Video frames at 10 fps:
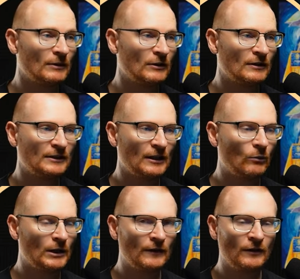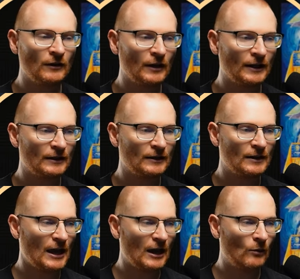but you can sell whatever you like
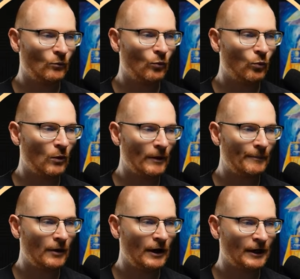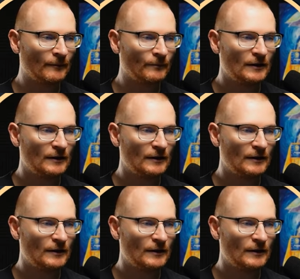and what we're buying.